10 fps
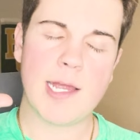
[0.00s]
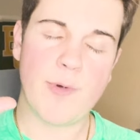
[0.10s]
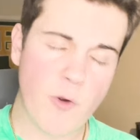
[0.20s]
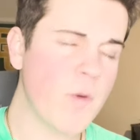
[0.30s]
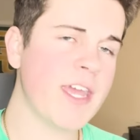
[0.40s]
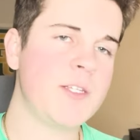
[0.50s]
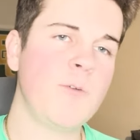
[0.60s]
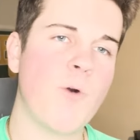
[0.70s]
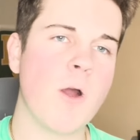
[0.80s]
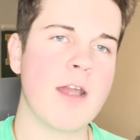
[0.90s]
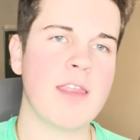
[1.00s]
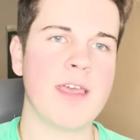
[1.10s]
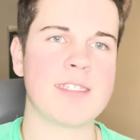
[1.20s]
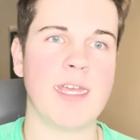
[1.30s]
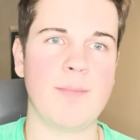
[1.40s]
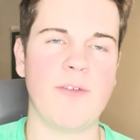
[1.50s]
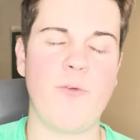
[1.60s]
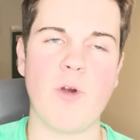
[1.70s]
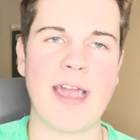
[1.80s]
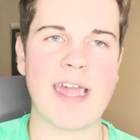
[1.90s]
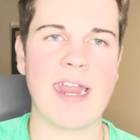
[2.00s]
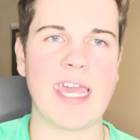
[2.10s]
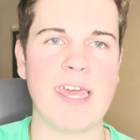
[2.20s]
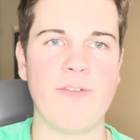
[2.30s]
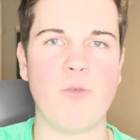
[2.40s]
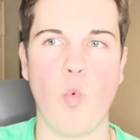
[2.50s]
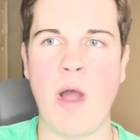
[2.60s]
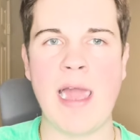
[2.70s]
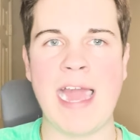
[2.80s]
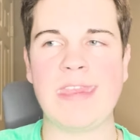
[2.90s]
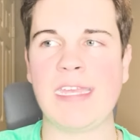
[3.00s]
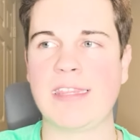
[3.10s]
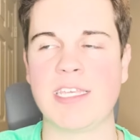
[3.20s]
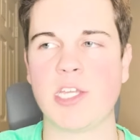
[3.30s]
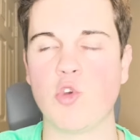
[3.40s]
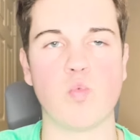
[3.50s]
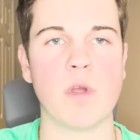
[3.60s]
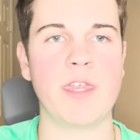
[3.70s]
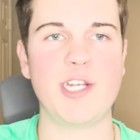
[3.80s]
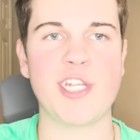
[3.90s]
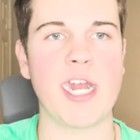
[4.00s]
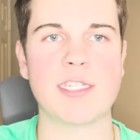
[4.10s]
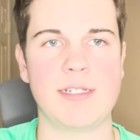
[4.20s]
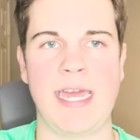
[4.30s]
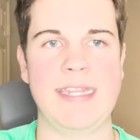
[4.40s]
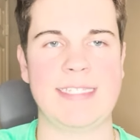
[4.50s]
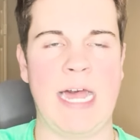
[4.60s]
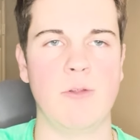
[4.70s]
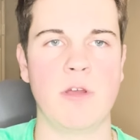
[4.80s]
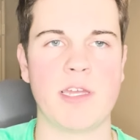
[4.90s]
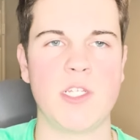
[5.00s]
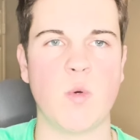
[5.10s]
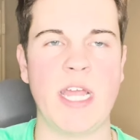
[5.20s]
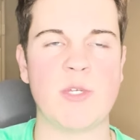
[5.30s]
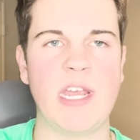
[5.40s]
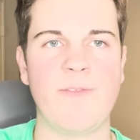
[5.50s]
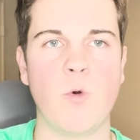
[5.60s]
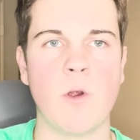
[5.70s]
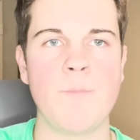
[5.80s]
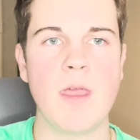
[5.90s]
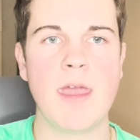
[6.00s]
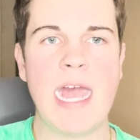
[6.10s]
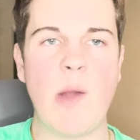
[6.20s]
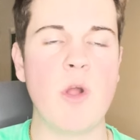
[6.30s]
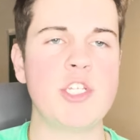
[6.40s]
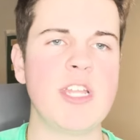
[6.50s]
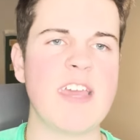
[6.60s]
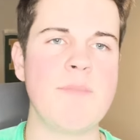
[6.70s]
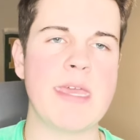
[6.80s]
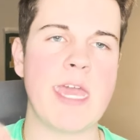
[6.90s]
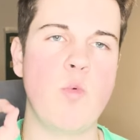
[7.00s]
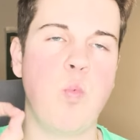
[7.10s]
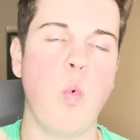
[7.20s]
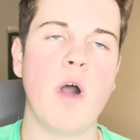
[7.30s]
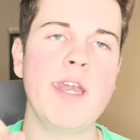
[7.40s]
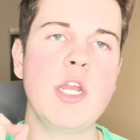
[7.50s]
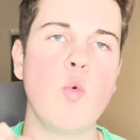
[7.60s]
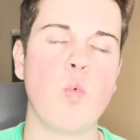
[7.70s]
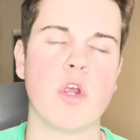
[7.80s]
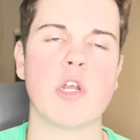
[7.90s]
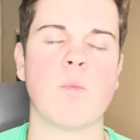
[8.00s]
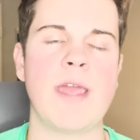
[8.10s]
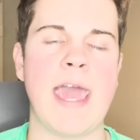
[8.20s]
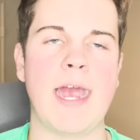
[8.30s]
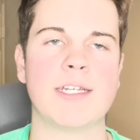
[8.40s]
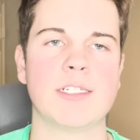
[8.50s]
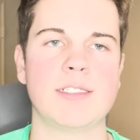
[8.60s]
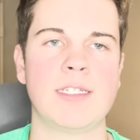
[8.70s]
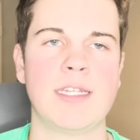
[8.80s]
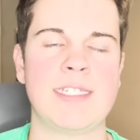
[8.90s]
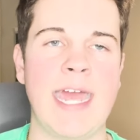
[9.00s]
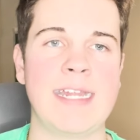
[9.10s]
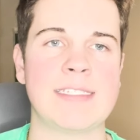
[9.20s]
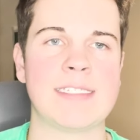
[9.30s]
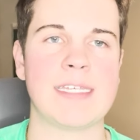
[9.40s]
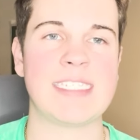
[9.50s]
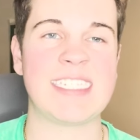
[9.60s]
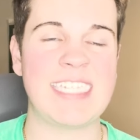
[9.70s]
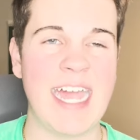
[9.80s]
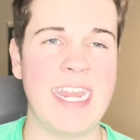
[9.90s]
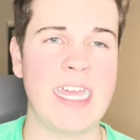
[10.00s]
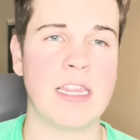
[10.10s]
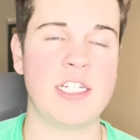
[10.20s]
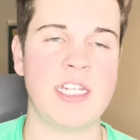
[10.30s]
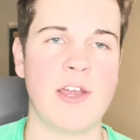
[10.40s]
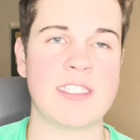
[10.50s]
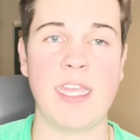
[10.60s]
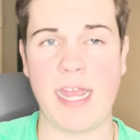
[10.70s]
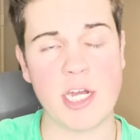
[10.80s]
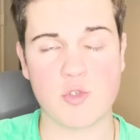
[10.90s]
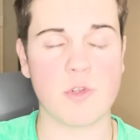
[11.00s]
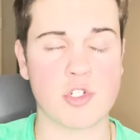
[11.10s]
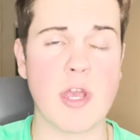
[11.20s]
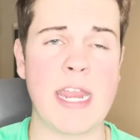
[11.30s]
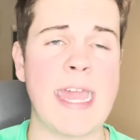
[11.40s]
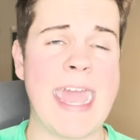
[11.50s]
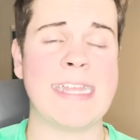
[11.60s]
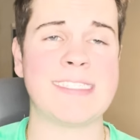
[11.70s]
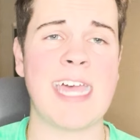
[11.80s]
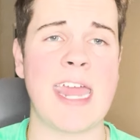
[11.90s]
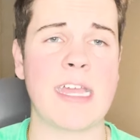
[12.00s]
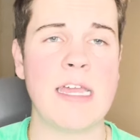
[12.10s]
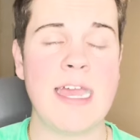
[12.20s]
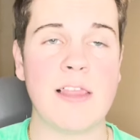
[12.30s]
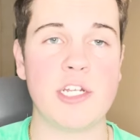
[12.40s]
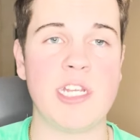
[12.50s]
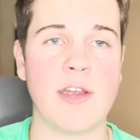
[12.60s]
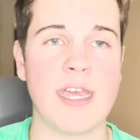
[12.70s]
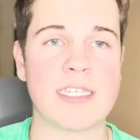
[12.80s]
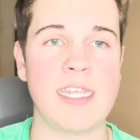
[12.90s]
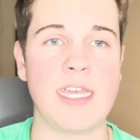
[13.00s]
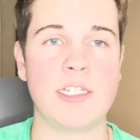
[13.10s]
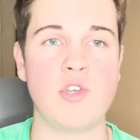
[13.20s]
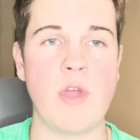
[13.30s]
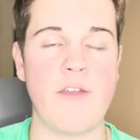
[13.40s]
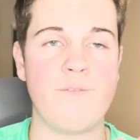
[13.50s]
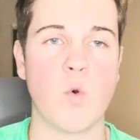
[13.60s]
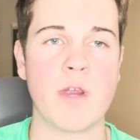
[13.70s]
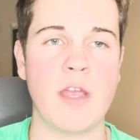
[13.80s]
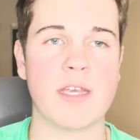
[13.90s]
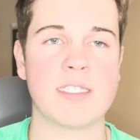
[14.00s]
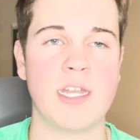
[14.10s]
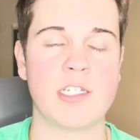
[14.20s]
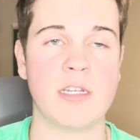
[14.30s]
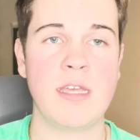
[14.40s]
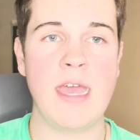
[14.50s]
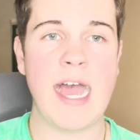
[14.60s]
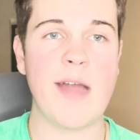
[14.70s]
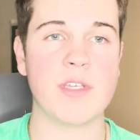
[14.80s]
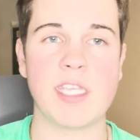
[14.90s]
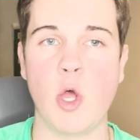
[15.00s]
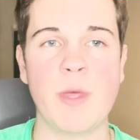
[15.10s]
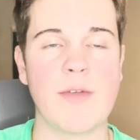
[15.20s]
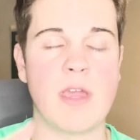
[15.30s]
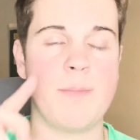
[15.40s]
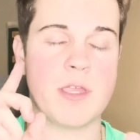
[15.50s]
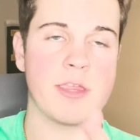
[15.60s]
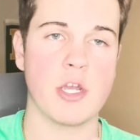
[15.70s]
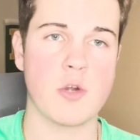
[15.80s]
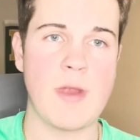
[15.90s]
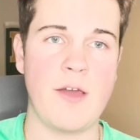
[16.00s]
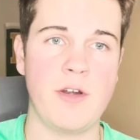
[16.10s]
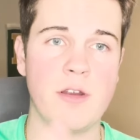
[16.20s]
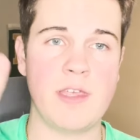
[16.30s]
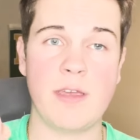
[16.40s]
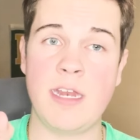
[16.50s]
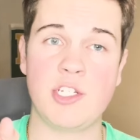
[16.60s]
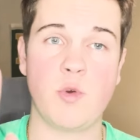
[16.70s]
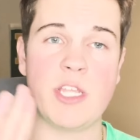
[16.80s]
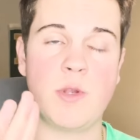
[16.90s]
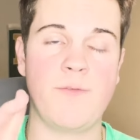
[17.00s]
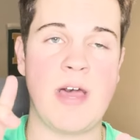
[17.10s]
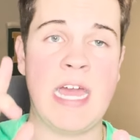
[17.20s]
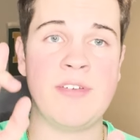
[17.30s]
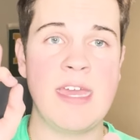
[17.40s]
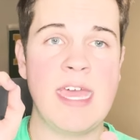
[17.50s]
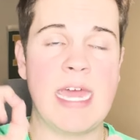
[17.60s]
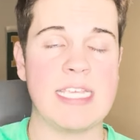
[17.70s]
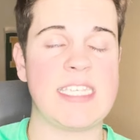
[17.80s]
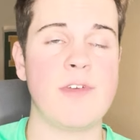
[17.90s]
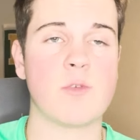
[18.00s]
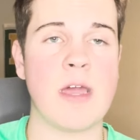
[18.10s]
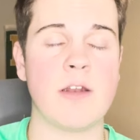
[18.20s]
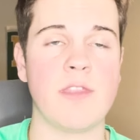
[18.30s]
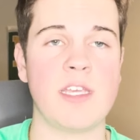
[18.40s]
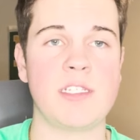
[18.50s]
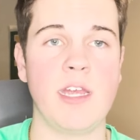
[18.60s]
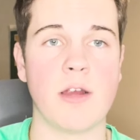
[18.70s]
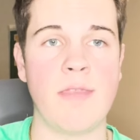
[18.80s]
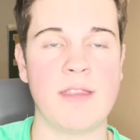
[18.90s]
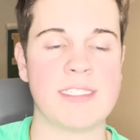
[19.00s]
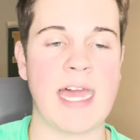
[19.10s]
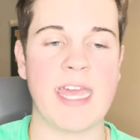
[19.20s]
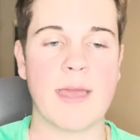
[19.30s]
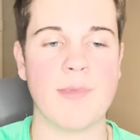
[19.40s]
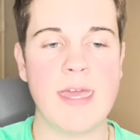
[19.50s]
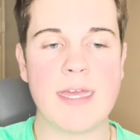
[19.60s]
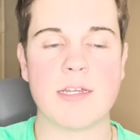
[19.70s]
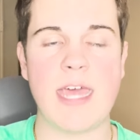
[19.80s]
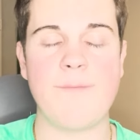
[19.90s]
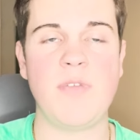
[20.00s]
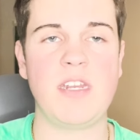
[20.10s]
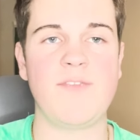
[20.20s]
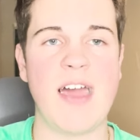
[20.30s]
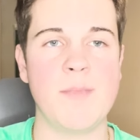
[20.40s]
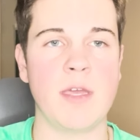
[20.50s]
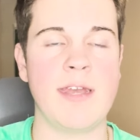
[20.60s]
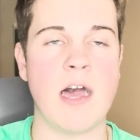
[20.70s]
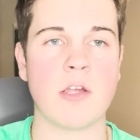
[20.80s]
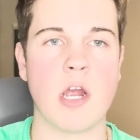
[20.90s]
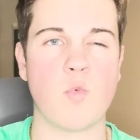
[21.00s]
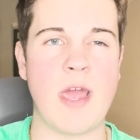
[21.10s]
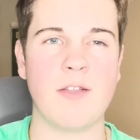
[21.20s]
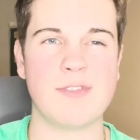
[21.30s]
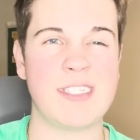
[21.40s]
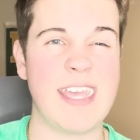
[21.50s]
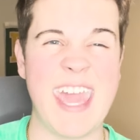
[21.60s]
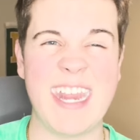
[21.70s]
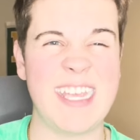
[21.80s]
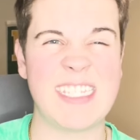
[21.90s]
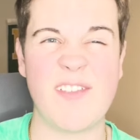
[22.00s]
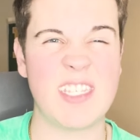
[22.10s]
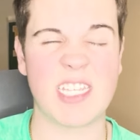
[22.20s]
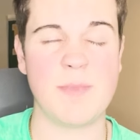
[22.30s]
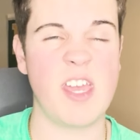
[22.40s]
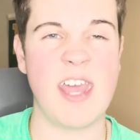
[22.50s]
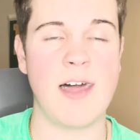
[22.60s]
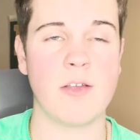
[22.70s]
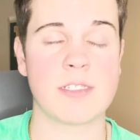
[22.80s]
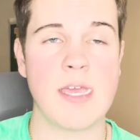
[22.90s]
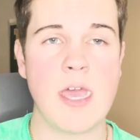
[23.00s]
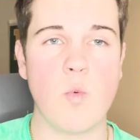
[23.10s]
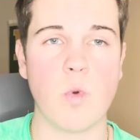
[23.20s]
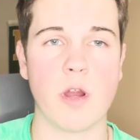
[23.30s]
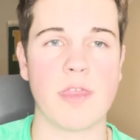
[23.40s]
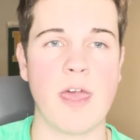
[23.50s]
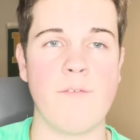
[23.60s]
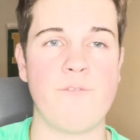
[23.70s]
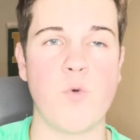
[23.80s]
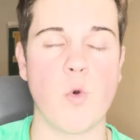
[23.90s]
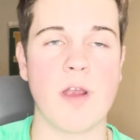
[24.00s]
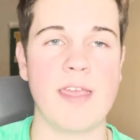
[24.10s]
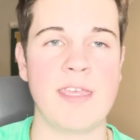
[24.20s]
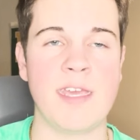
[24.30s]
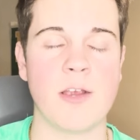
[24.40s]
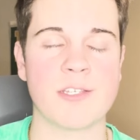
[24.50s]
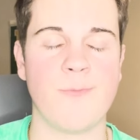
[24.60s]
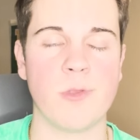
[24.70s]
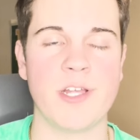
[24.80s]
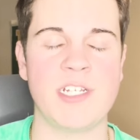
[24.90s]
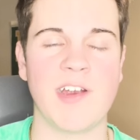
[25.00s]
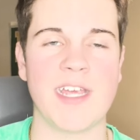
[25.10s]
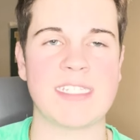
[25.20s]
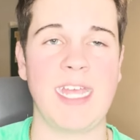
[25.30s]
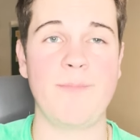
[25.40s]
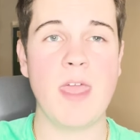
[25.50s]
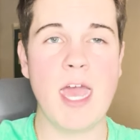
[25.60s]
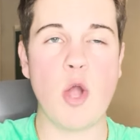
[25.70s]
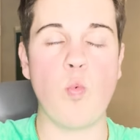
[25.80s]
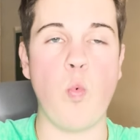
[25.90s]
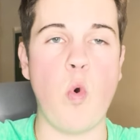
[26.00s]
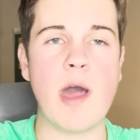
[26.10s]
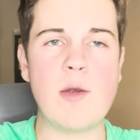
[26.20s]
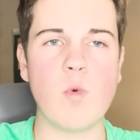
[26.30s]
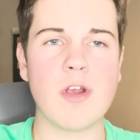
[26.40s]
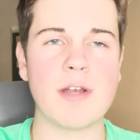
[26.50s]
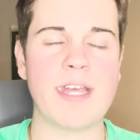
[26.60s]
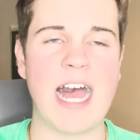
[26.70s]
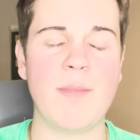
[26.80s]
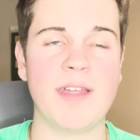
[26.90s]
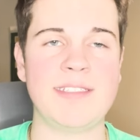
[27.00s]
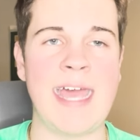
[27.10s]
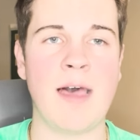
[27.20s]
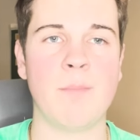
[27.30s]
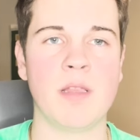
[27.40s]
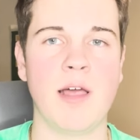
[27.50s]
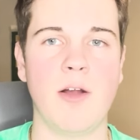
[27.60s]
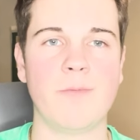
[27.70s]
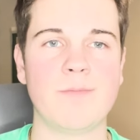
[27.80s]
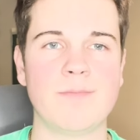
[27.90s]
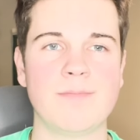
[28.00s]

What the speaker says: Before we get too far into this, and before I kind of give why I think this could really change the Titans' outlook in 2024, I want you to give me a one-word reaction to the Titans signing Legarius Sneed, and, well, trading and signing Legarius Sneed to a four-year extension, obviously only giving up a third-rounder in 2025 and a seventh-rounder this year, and then signing him to that $55 million, around $80, $76 million worth of 4 years for Legarius Sneed. One word comment down below.